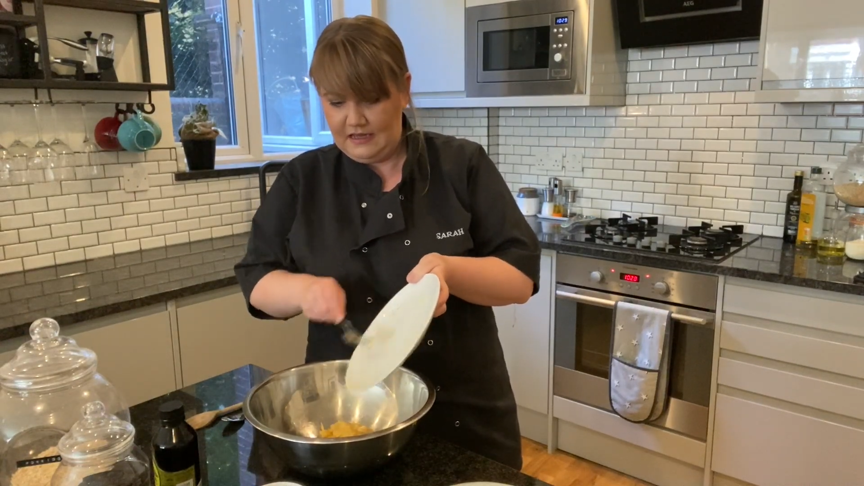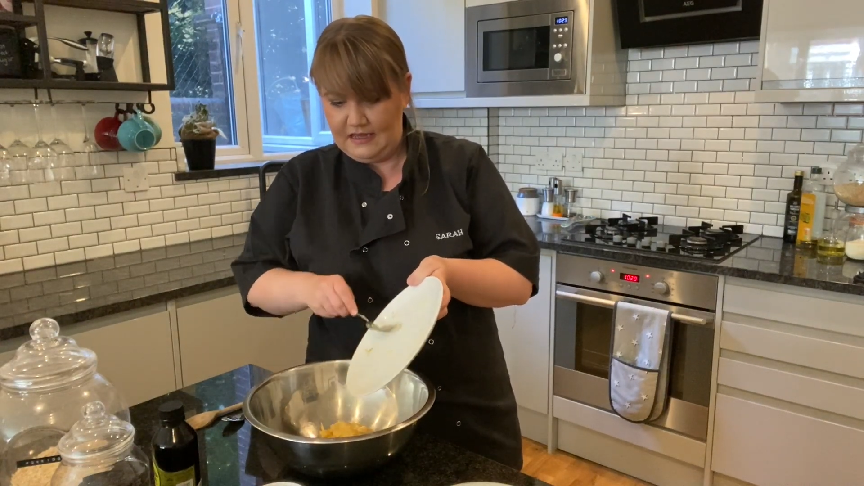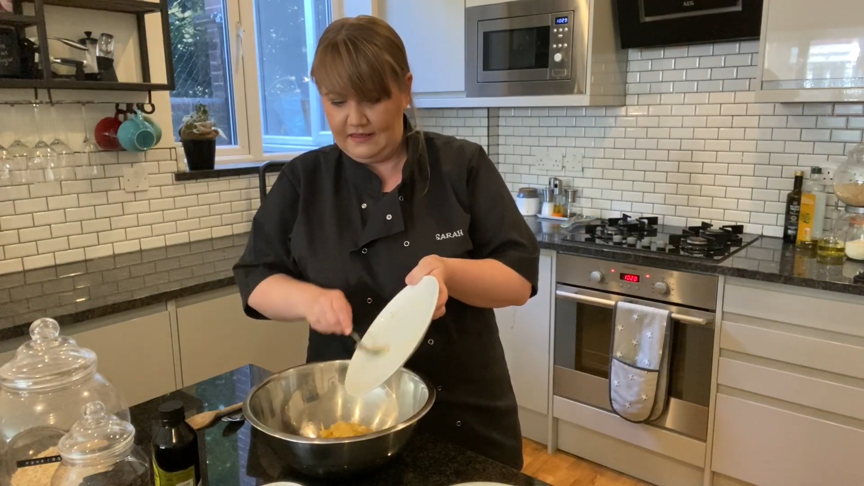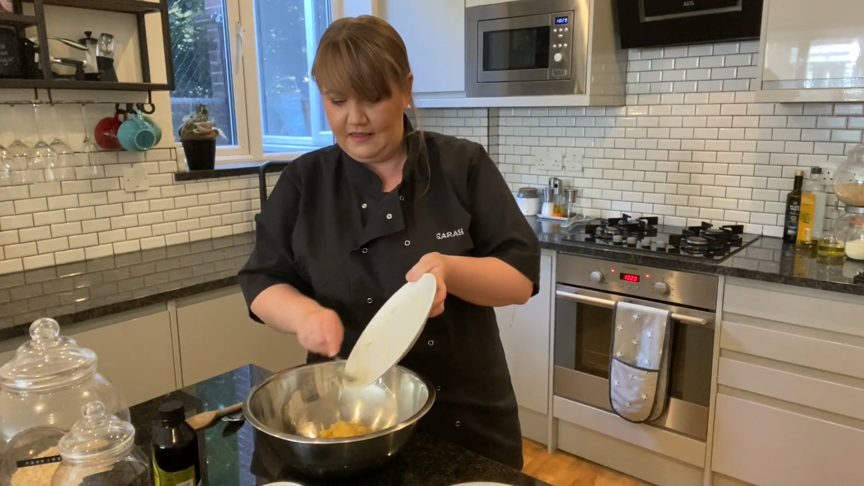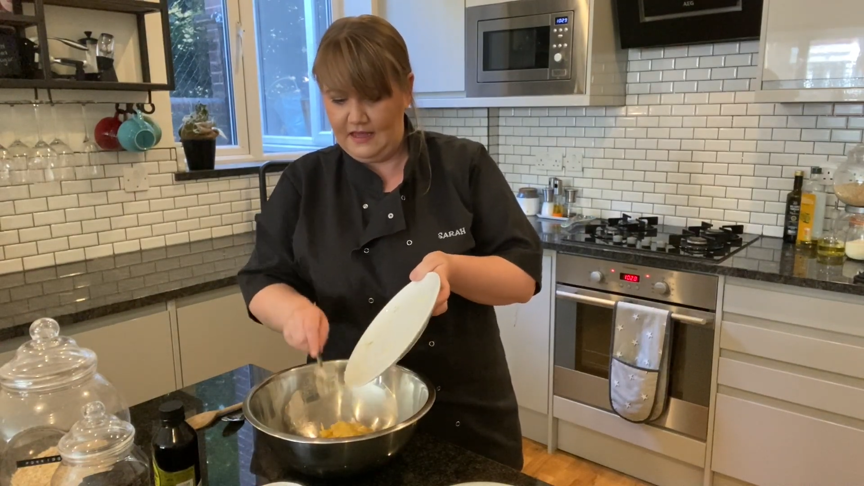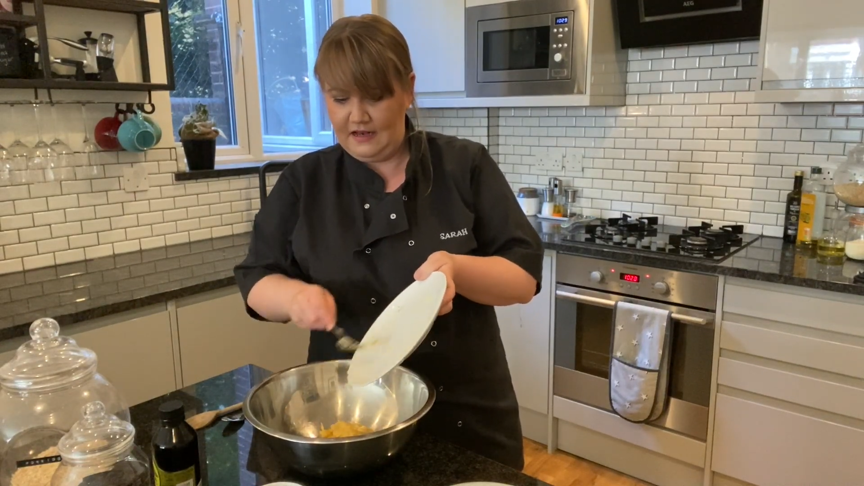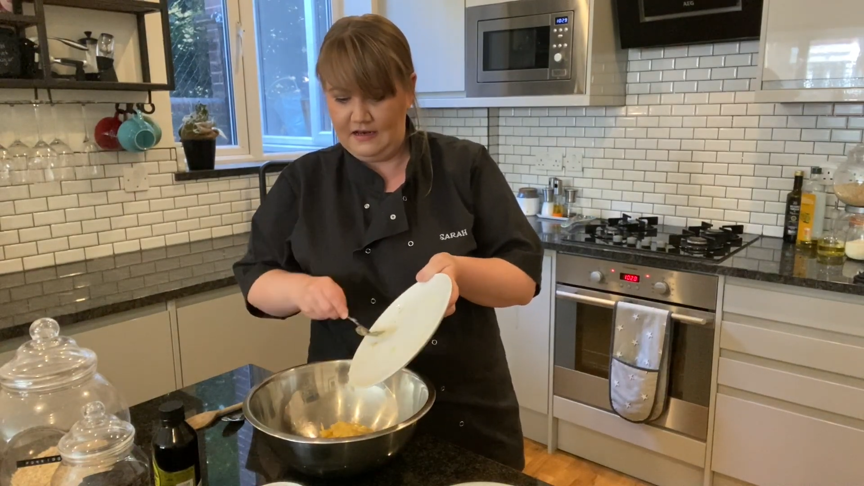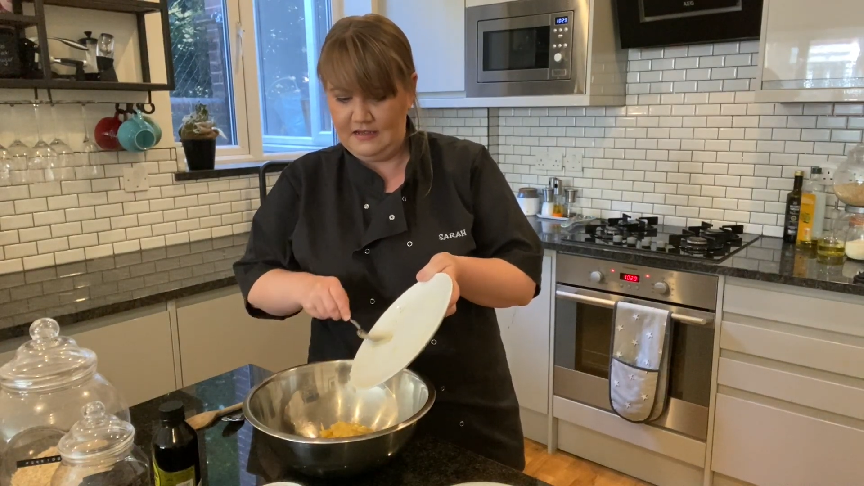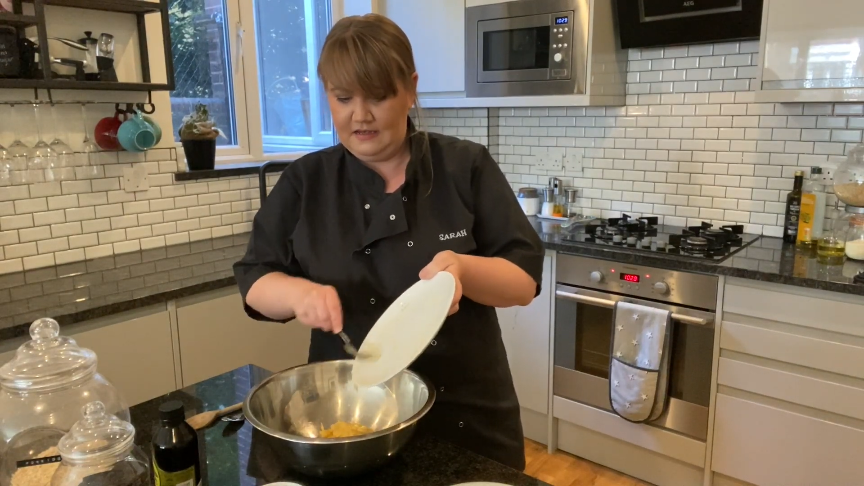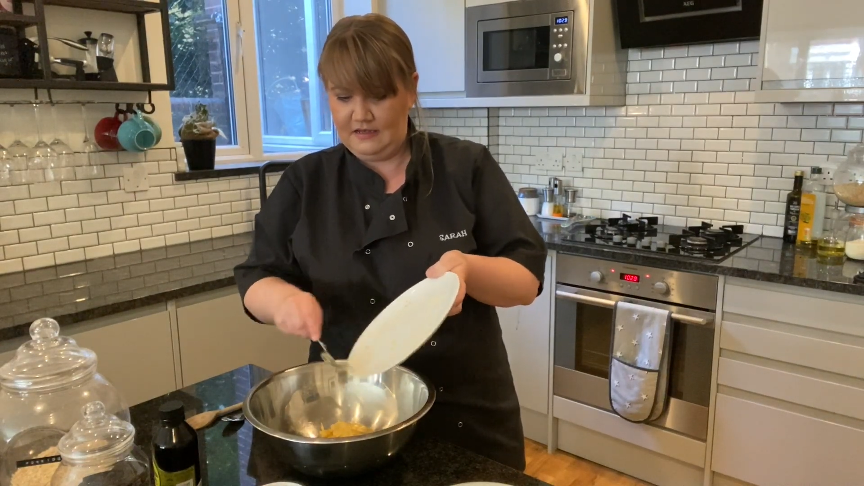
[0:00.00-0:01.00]
And then
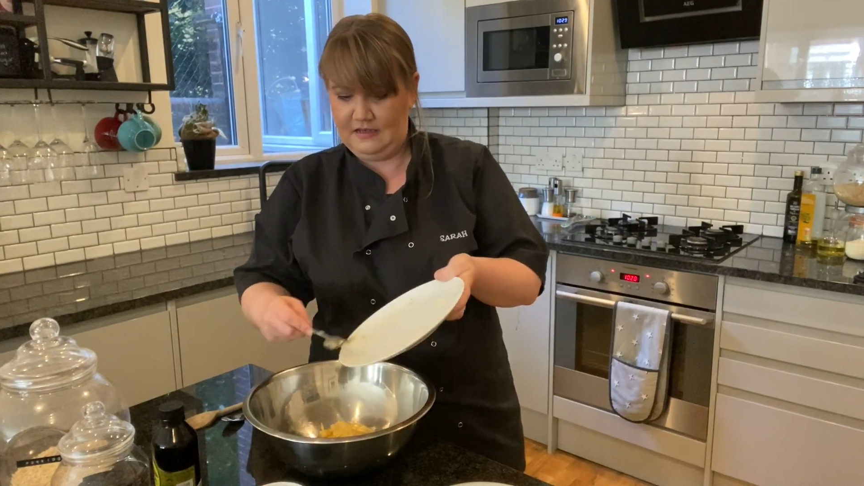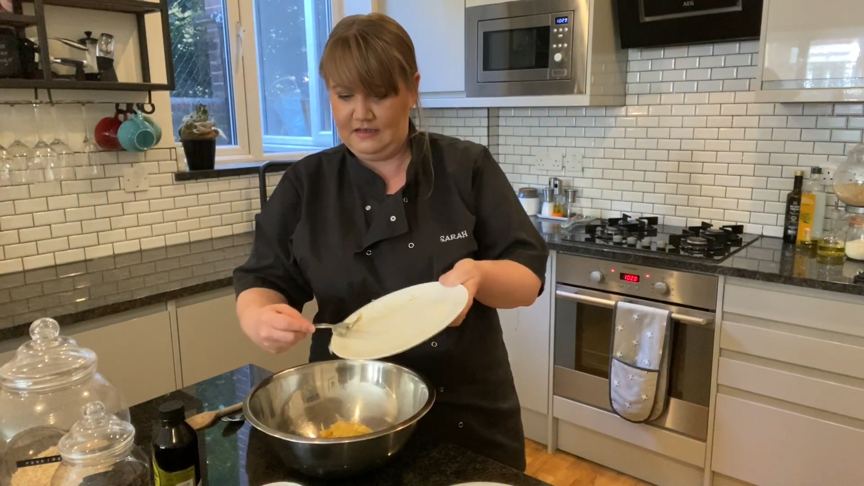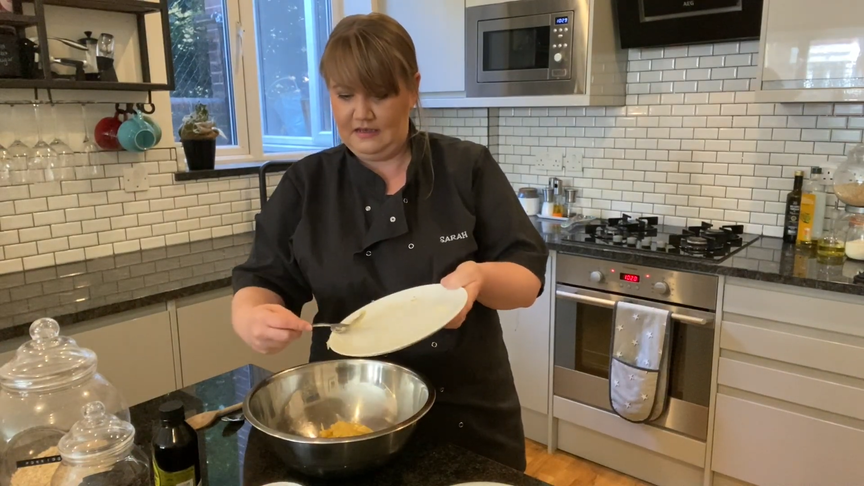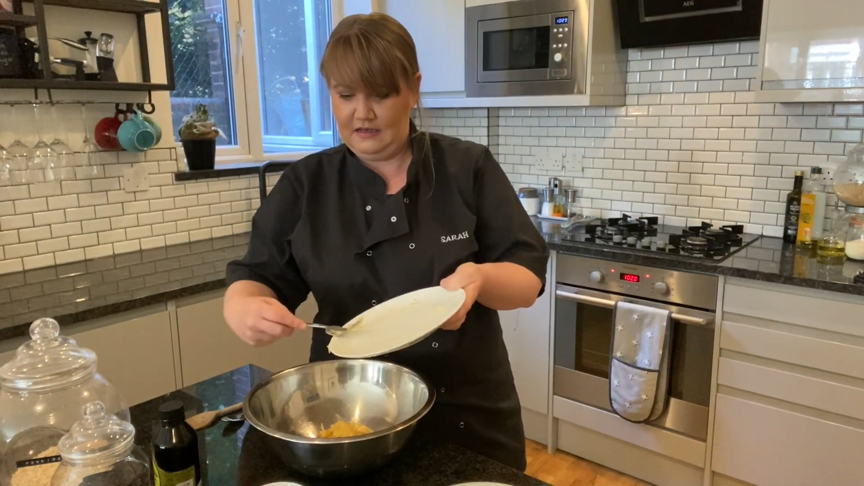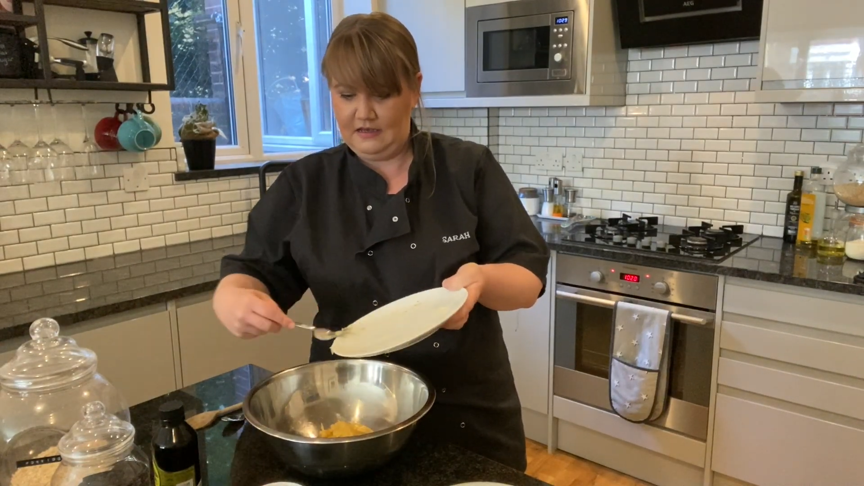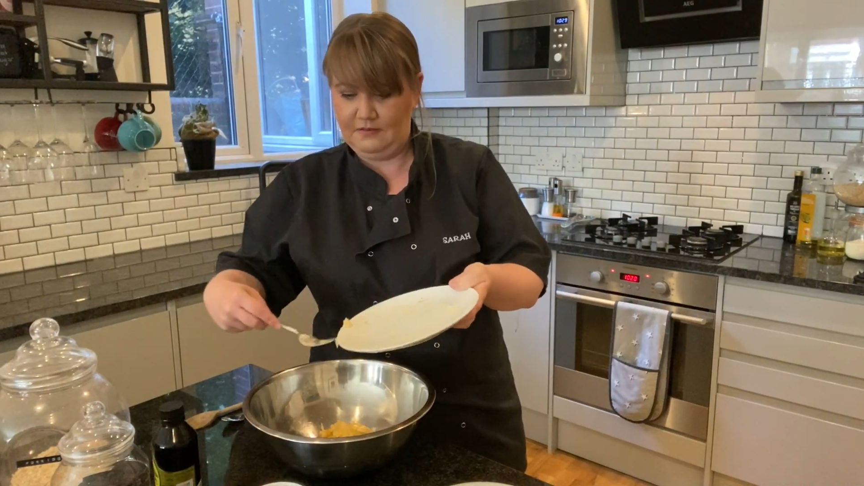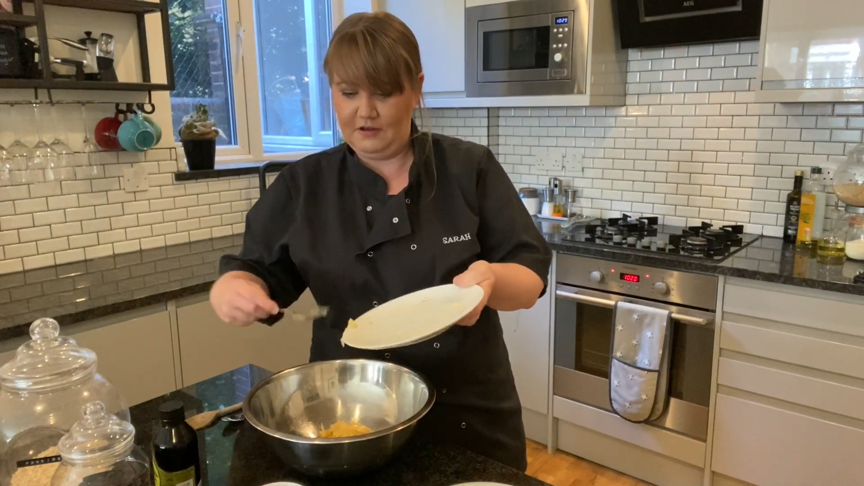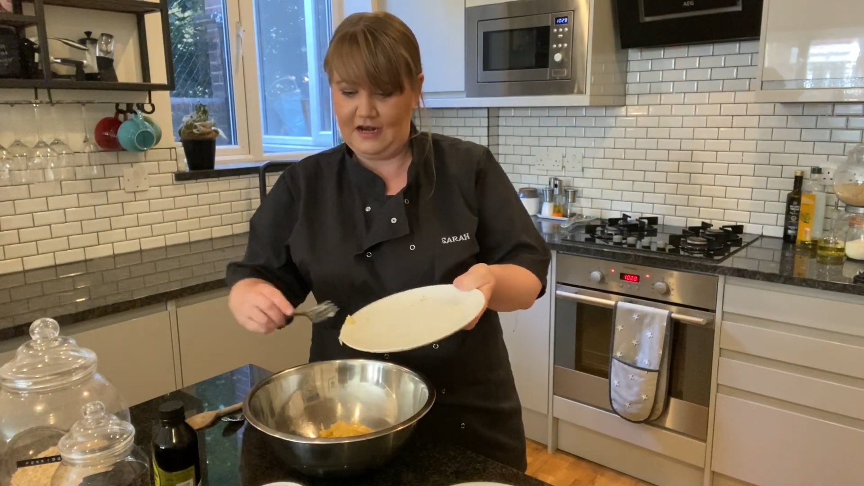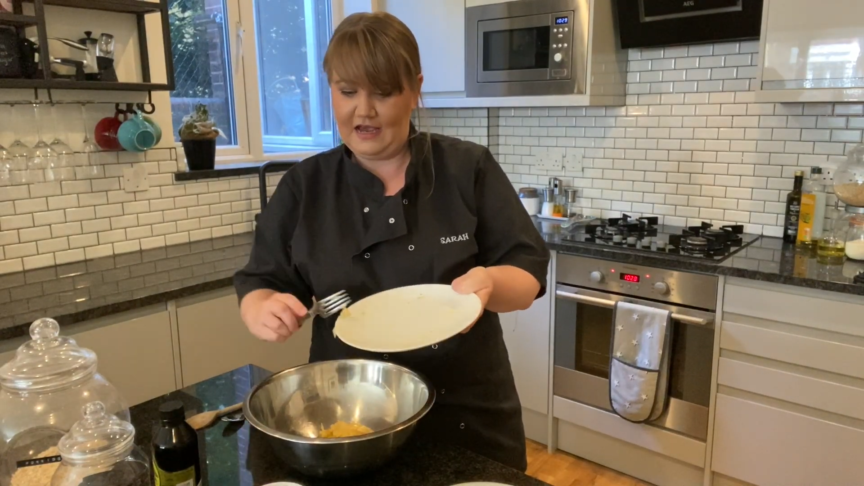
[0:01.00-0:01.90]
I'm going to